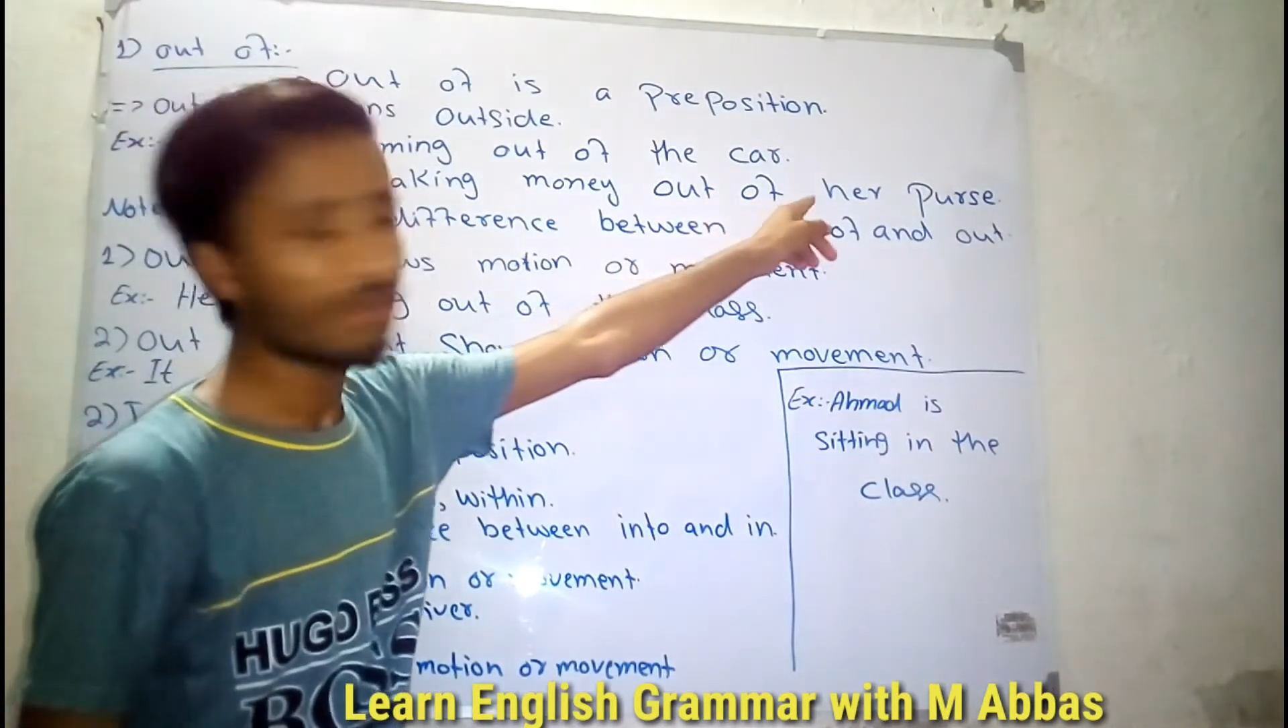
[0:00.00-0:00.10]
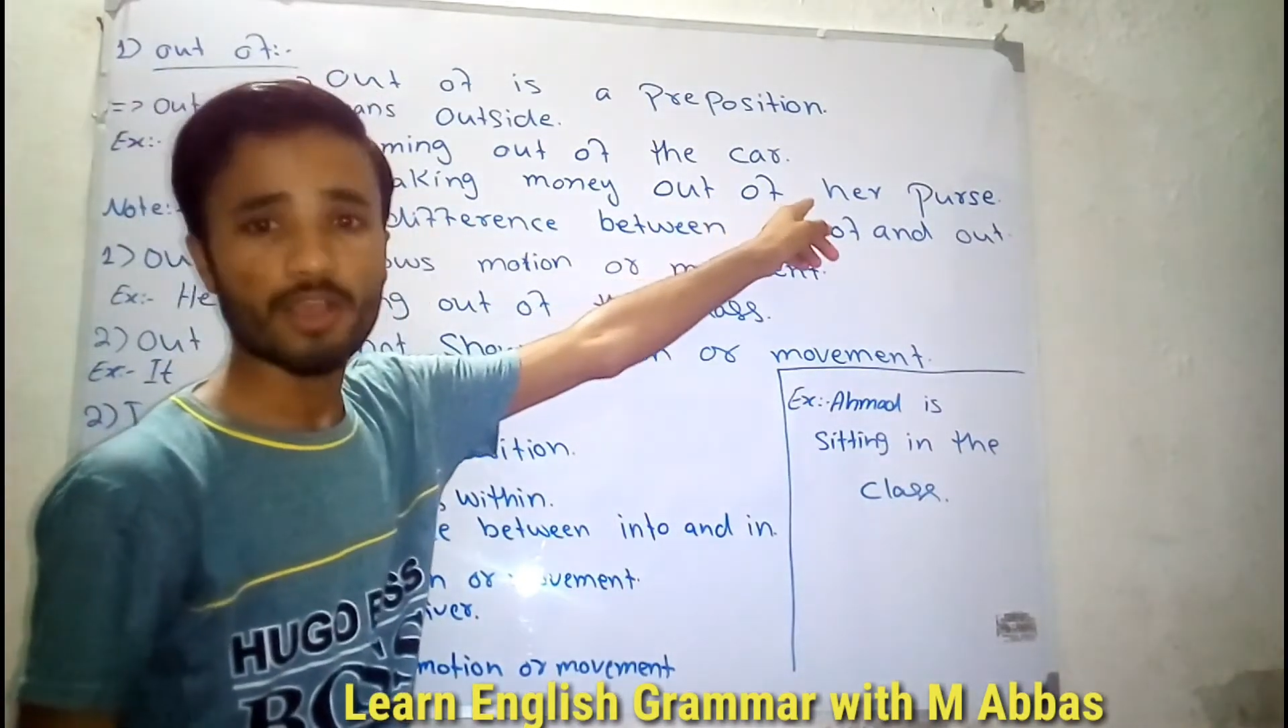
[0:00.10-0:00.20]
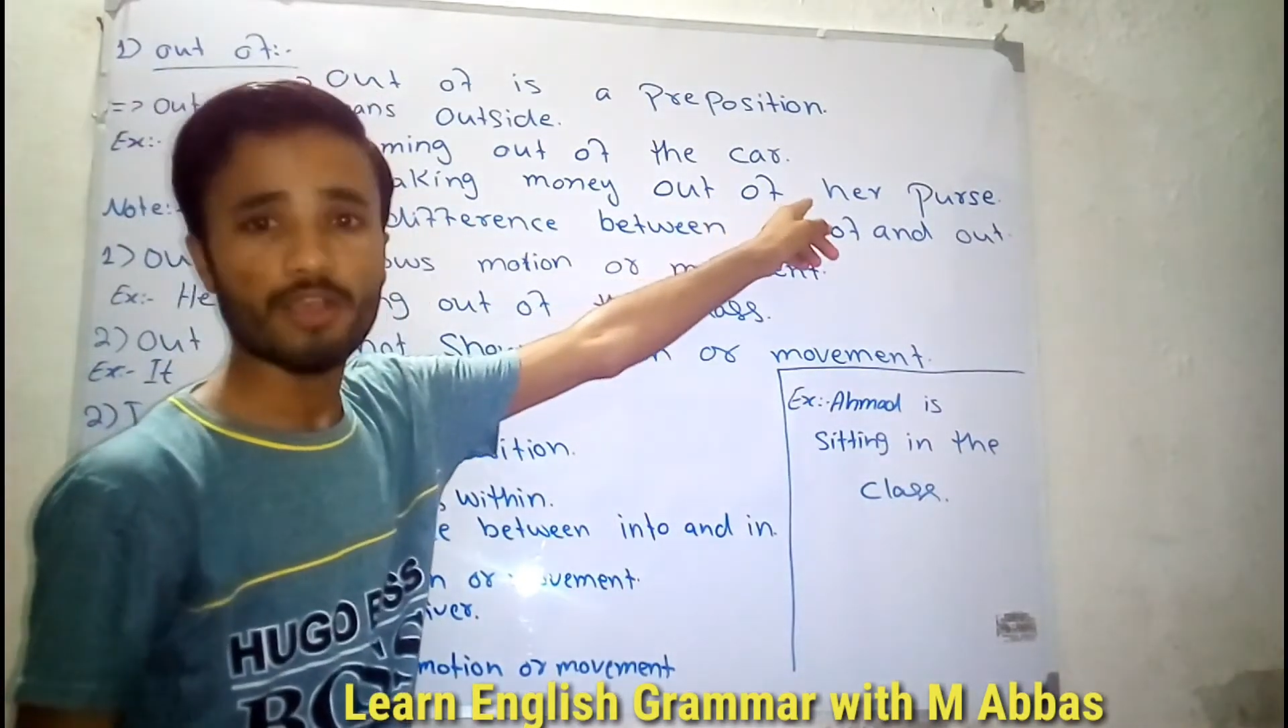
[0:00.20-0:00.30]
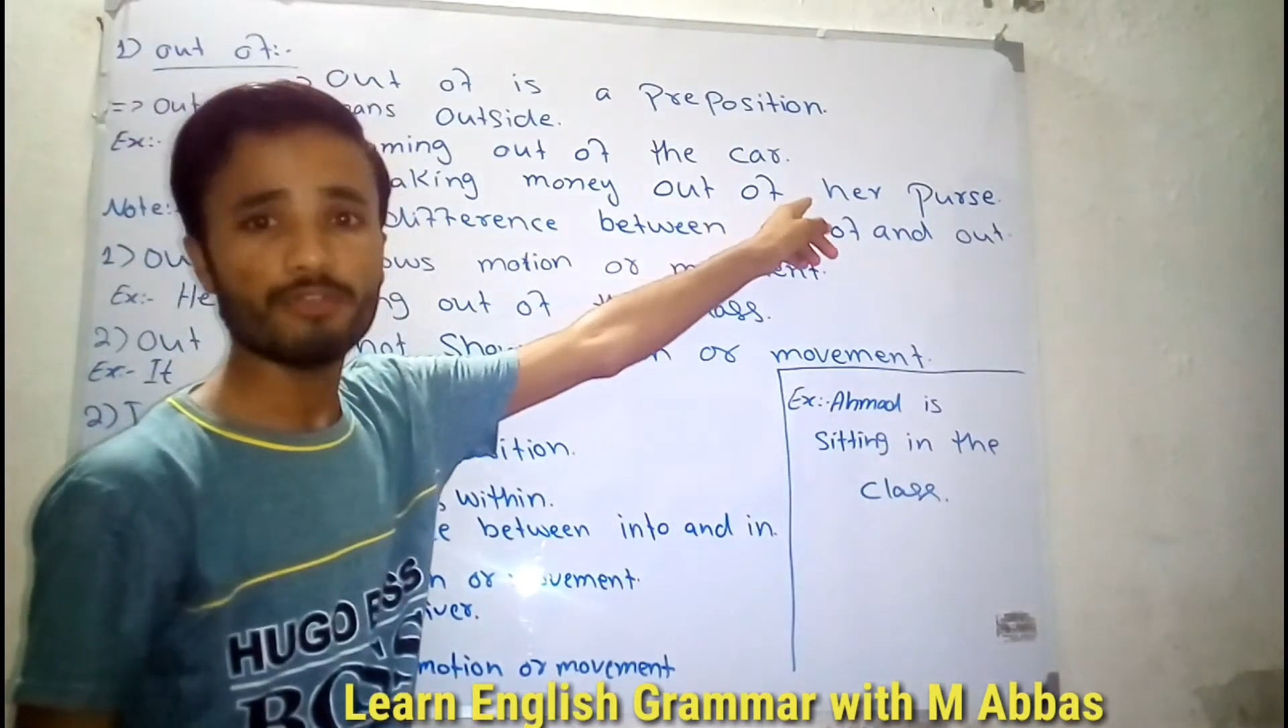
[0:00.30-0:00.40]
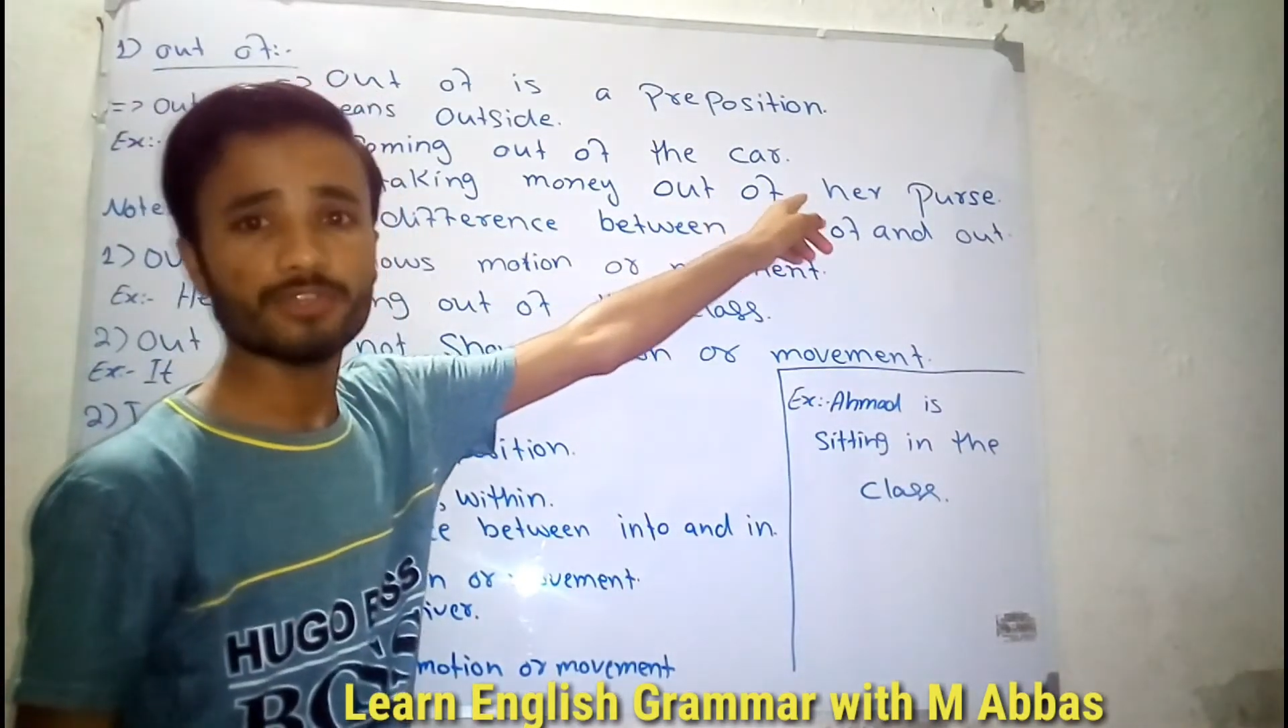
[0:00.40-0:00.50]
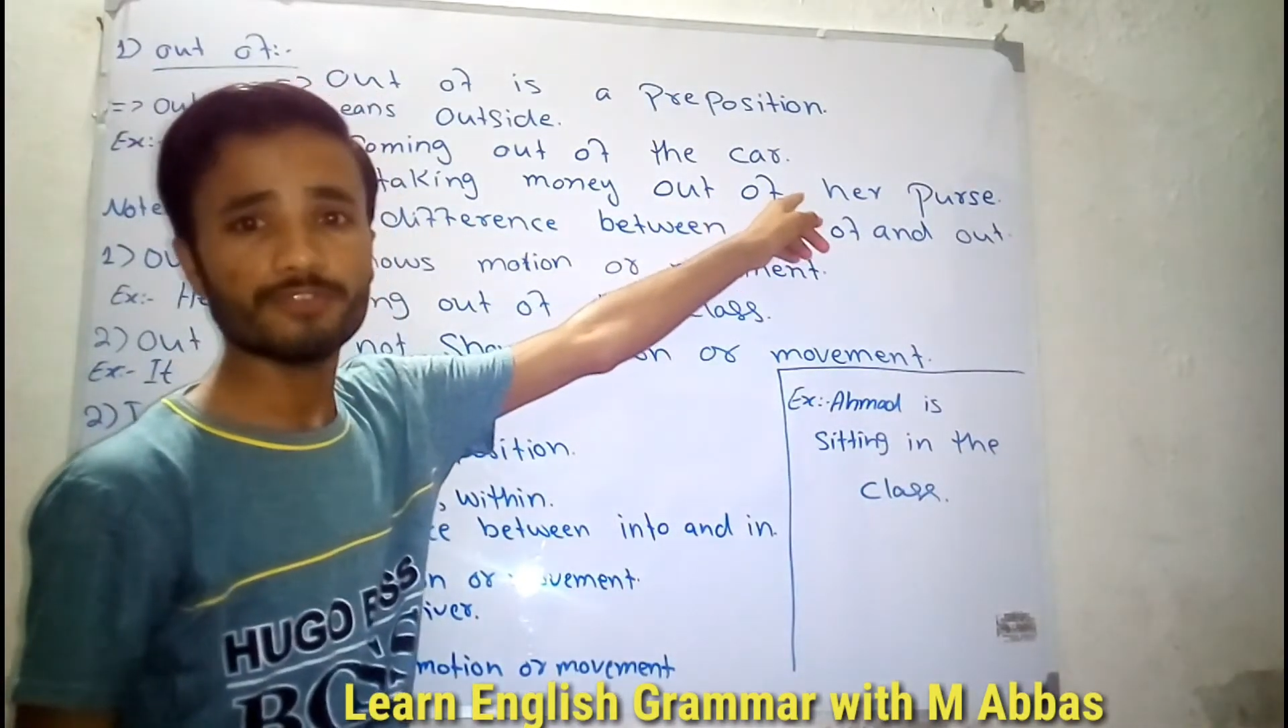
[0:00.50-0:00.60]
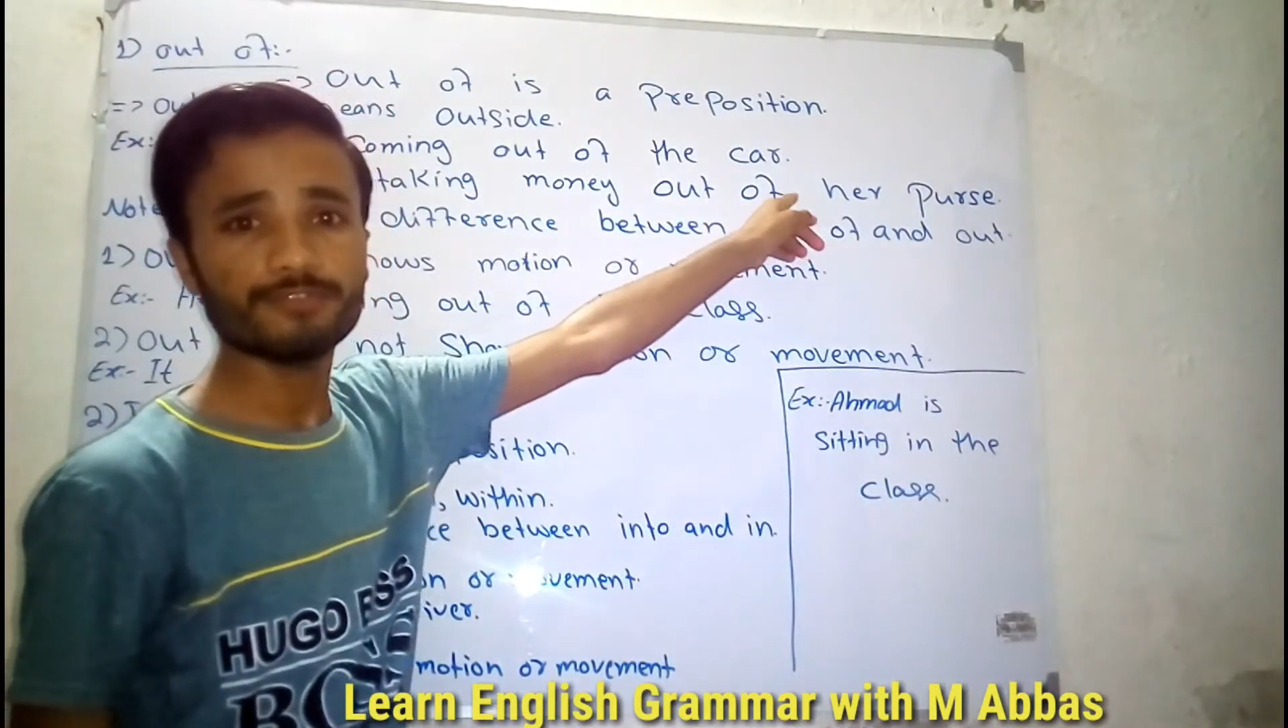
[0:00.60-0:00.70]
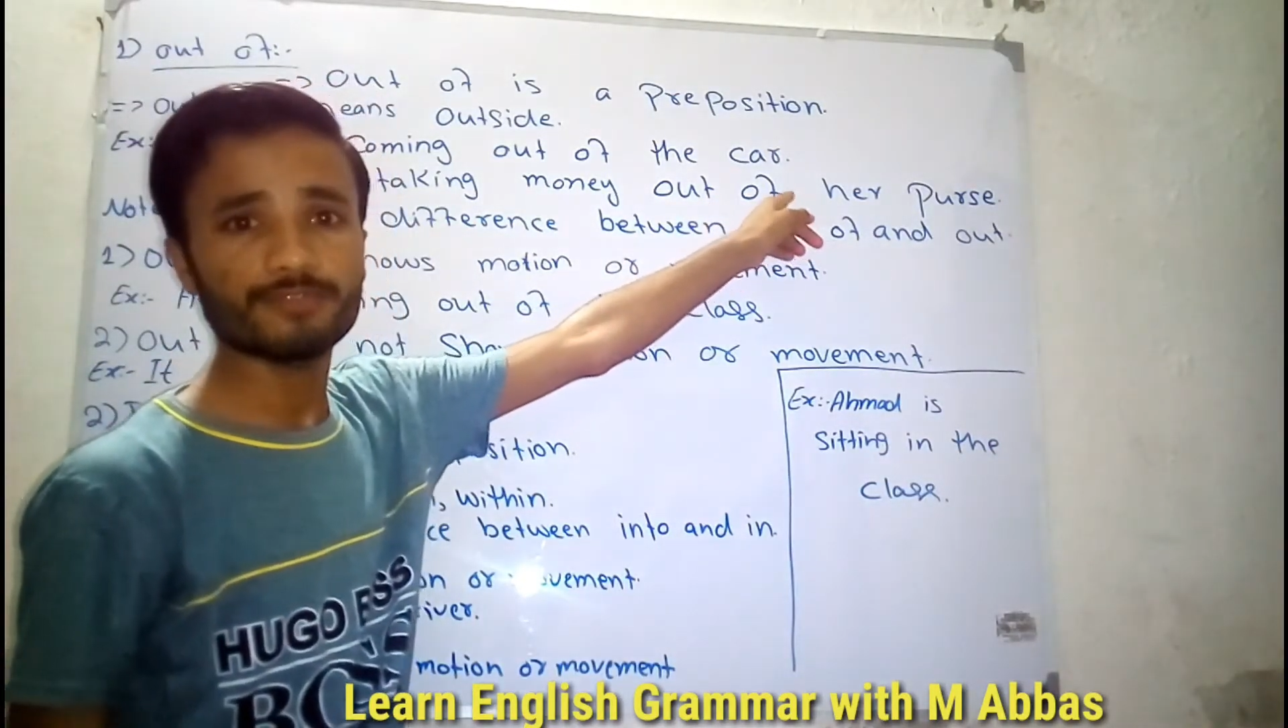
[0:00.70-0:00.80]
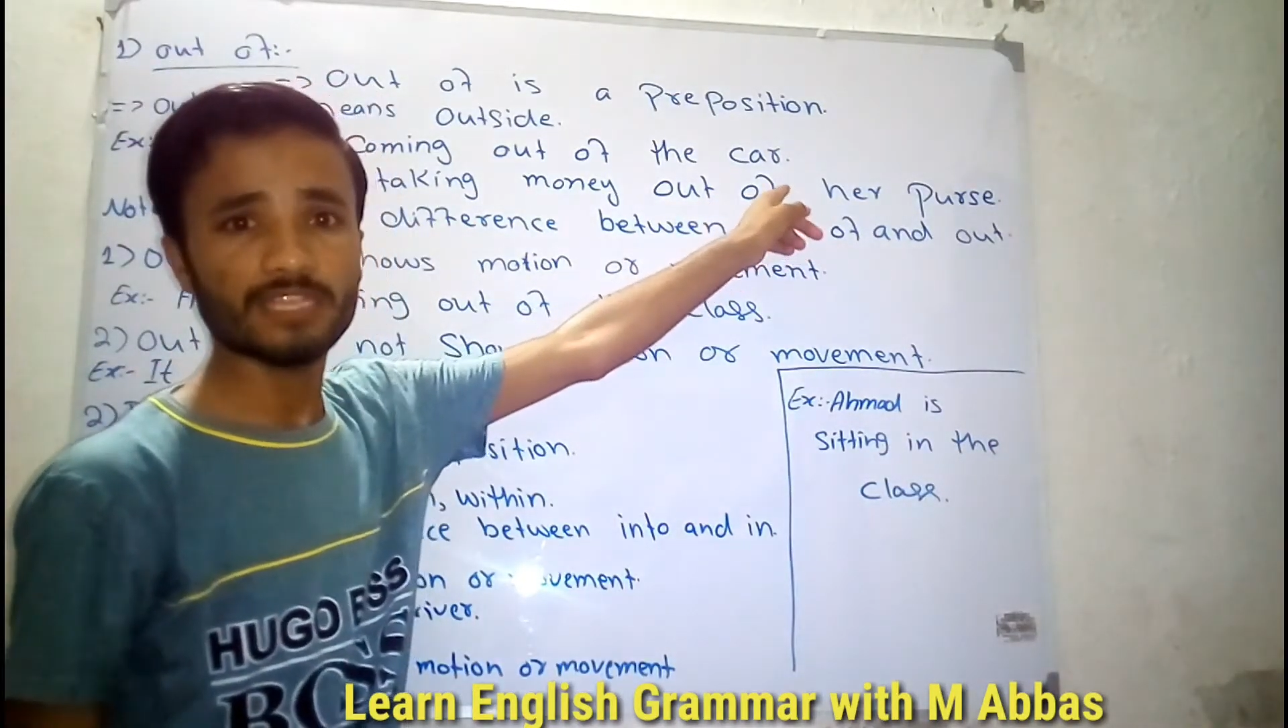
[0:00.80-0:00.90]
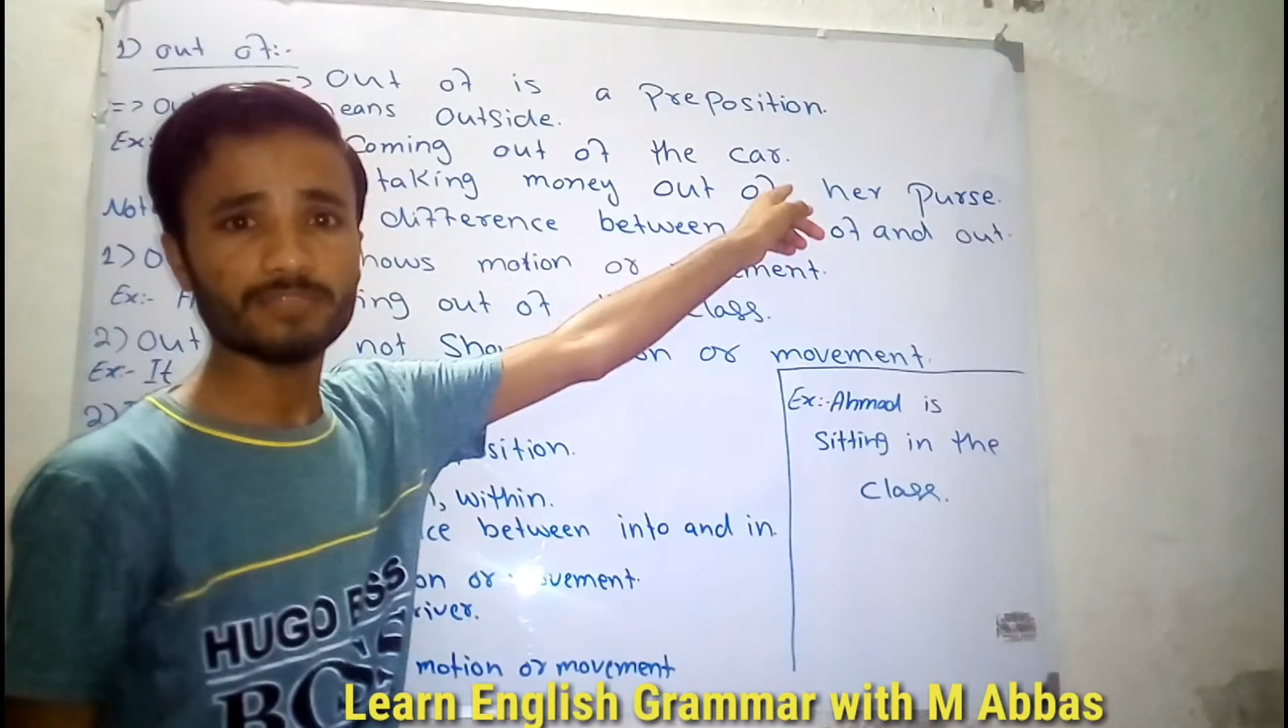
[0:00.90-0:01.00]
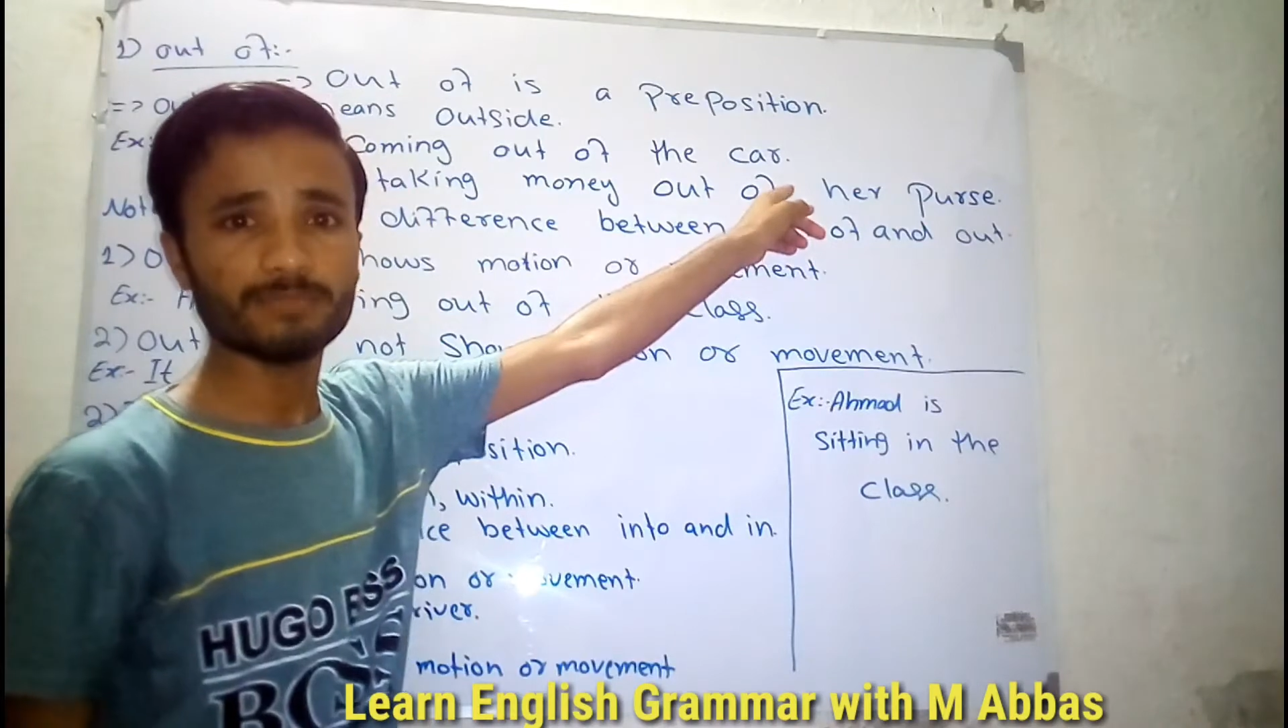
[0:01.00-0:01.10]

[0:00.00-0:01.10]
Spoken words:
out of that